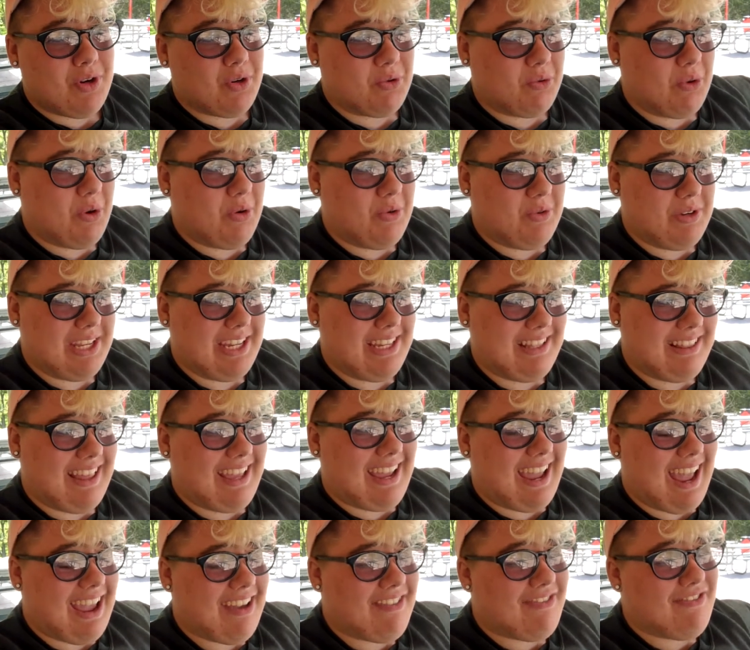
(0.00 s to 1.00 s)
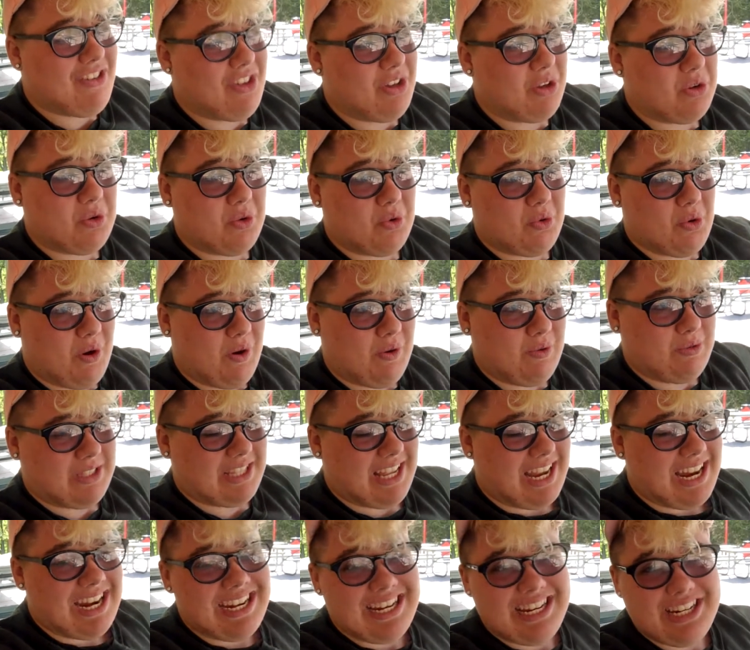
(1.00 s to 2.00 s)
grody, like I feel gross.
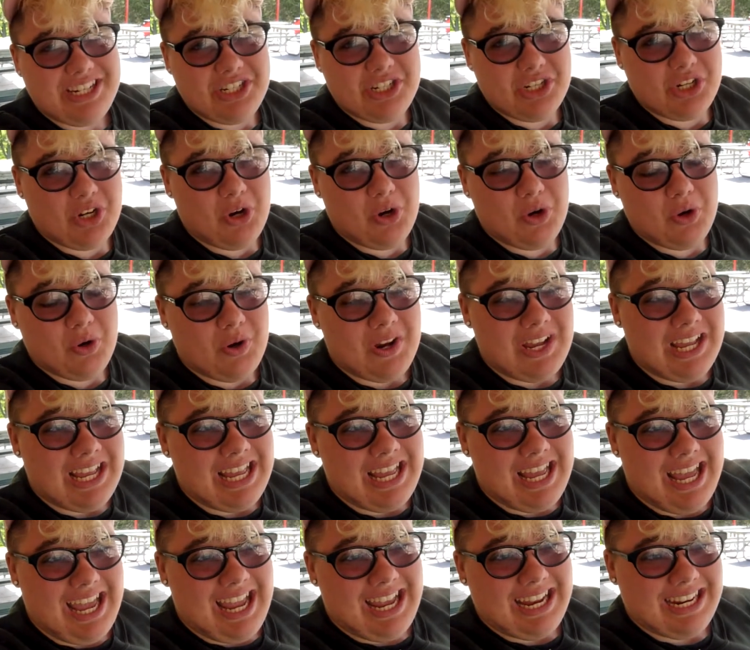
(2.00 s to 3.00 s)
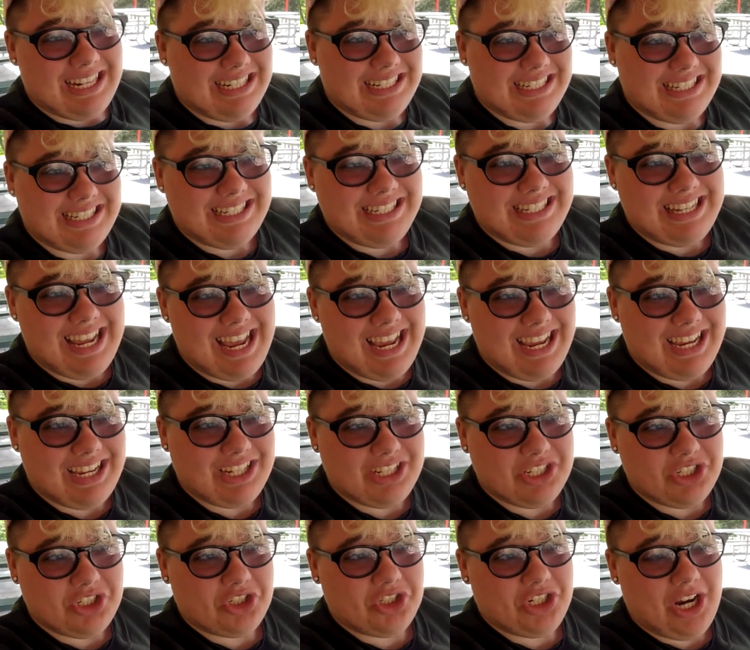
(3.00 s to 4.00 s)
I need to go and take
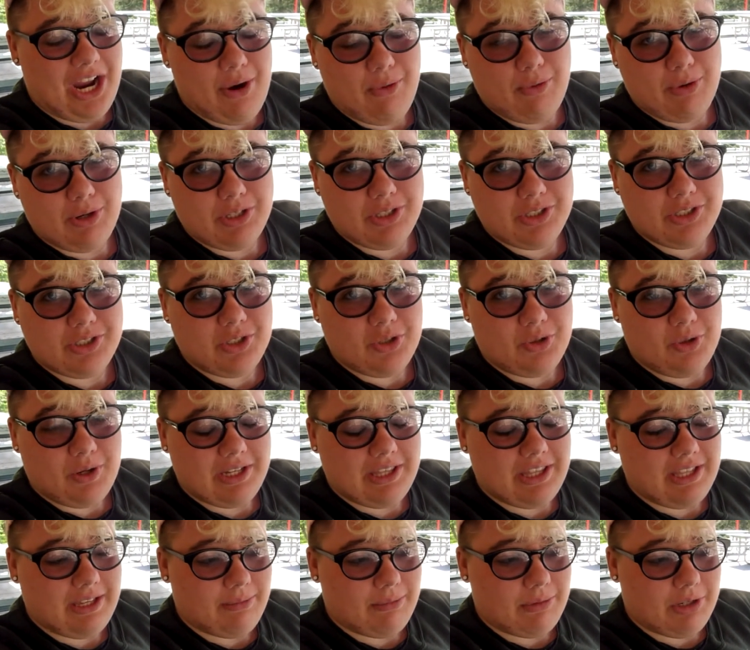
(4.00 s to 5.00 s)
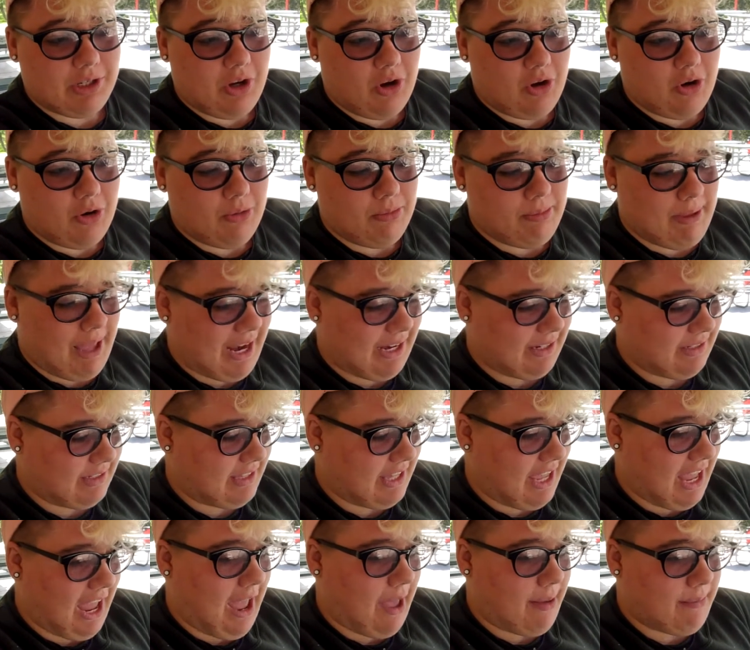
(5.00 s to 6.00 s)
a shower, so I think I'm gonna go back to
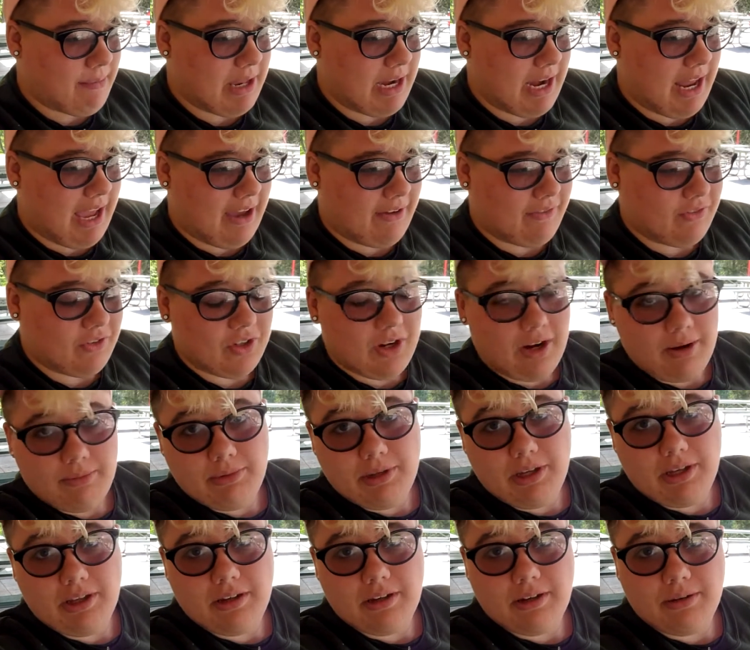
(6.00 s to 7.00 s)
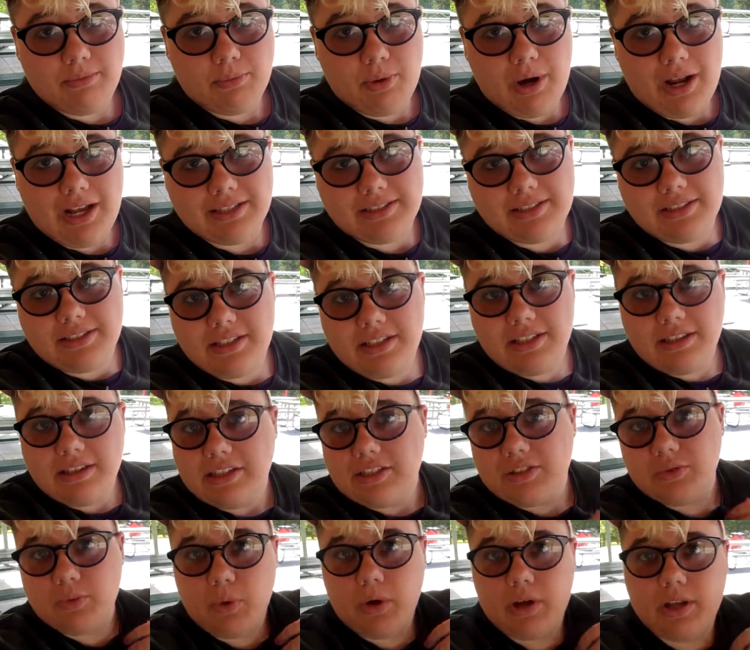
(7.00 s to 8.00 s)
the cabin after I'm done processing
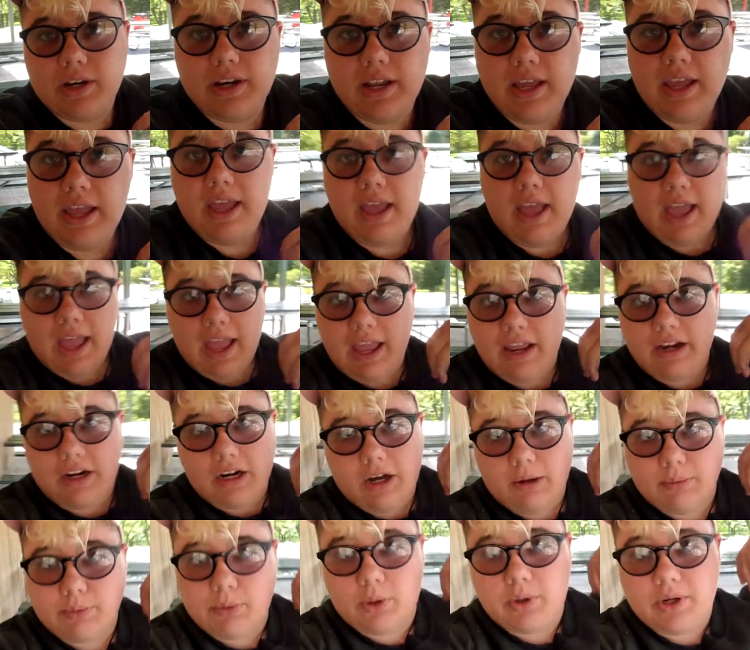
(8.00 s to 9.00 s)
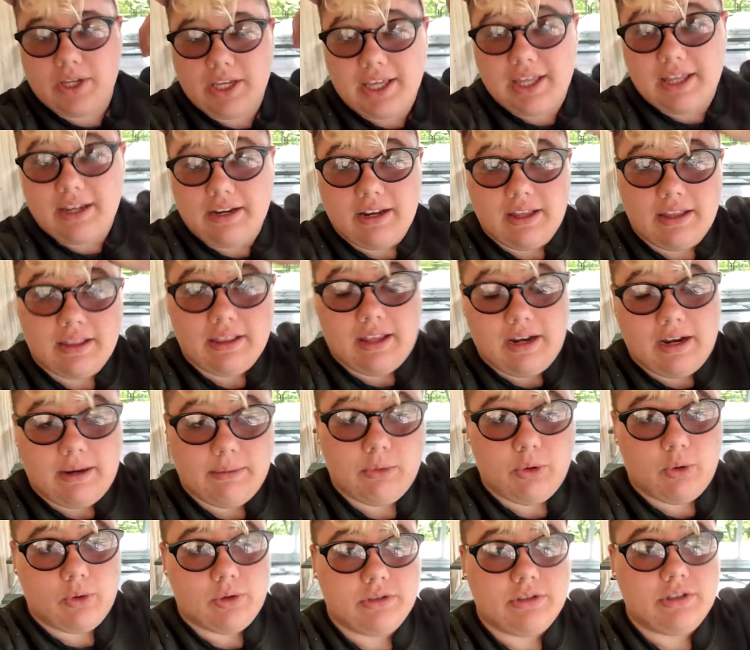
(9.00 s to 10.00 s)
this one and uploading it, and then
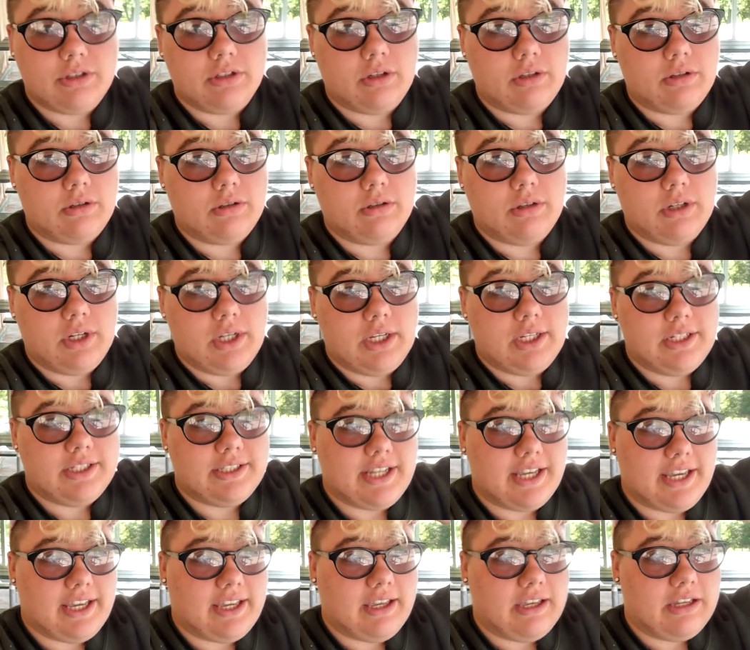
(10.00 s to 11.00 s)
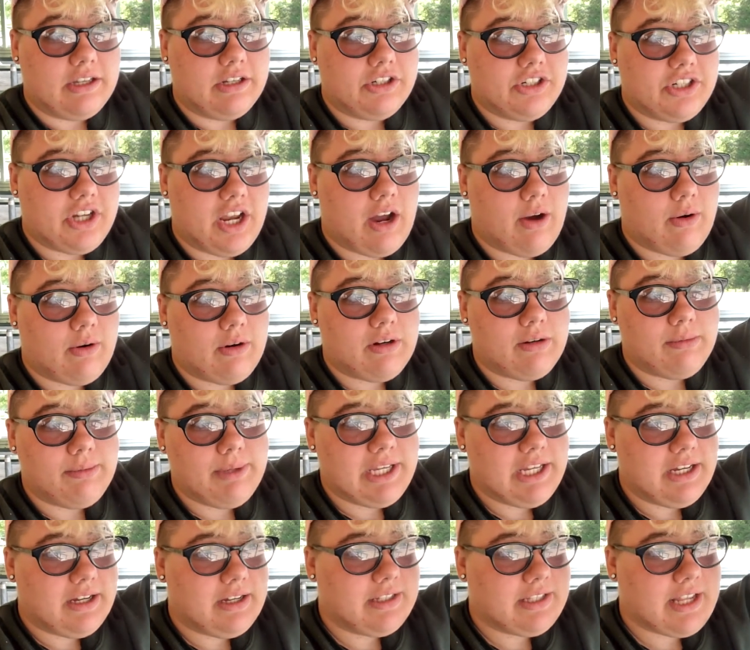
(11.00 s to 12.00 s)
I'm going to go take a shower
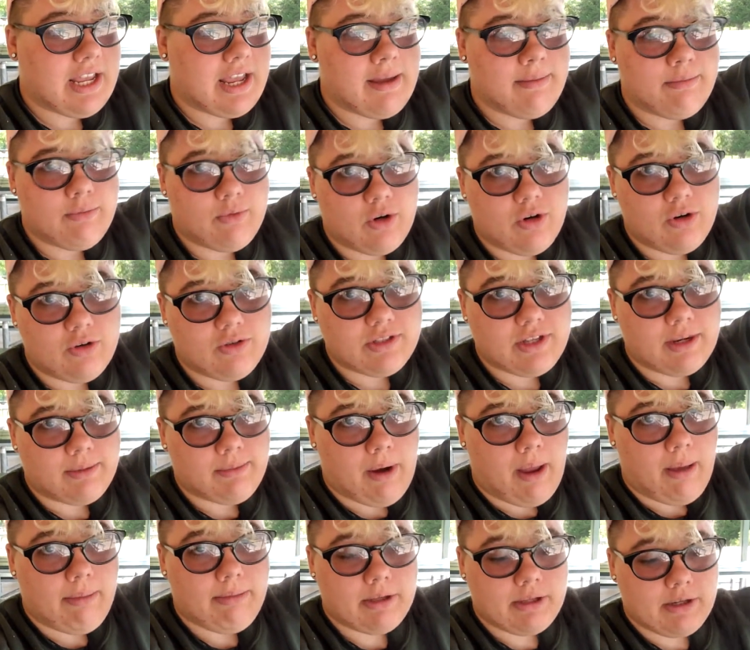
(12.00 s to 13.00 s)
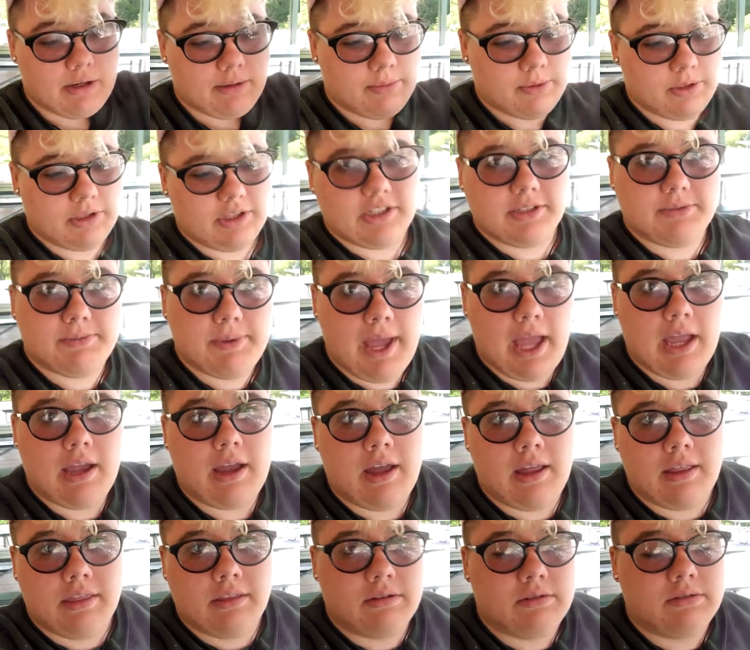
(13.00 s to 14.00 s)
because I'm gross. I'm probably gonna put this back
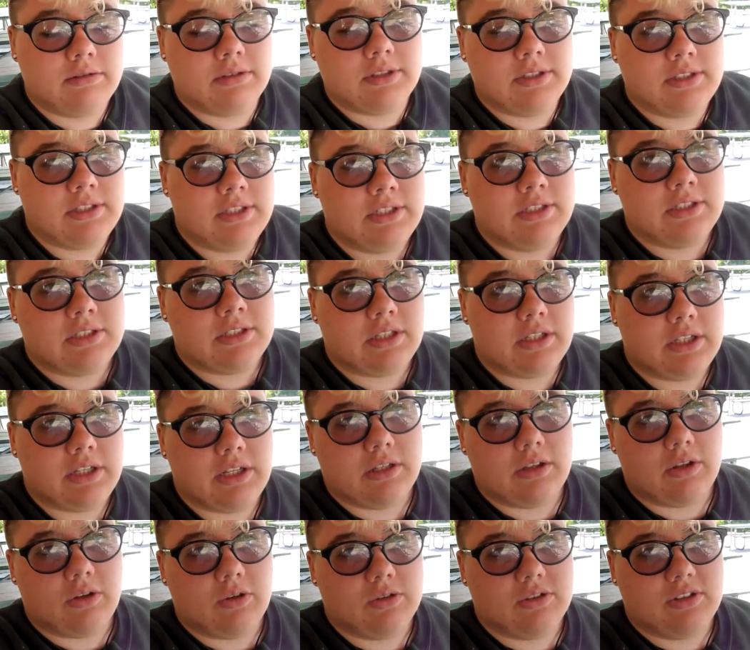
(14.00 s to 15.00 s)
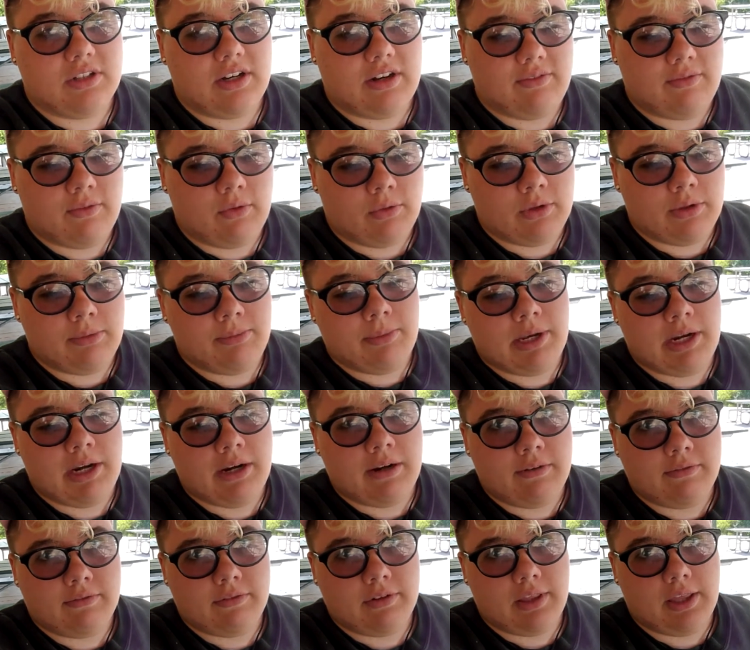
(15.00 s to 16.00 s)
on though, because it is clean clothes, and I've only been in
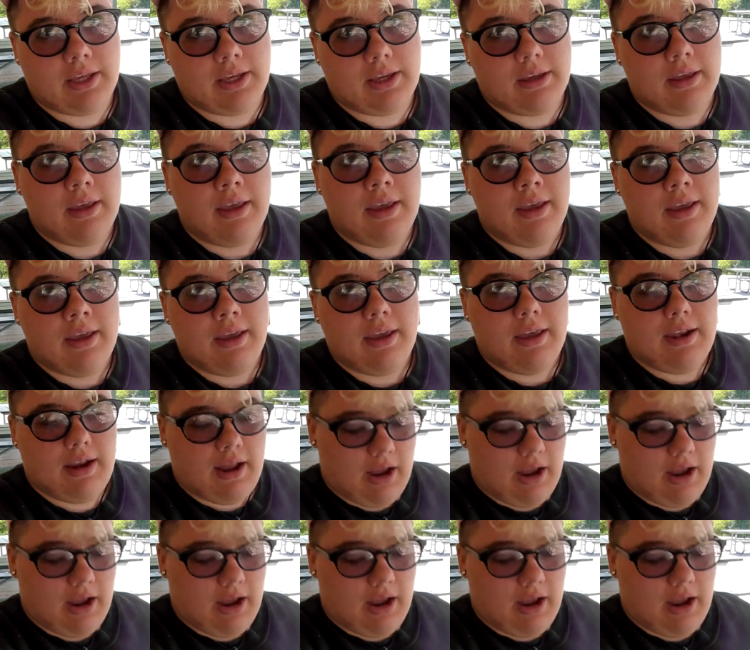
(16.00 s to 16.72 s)
it for like an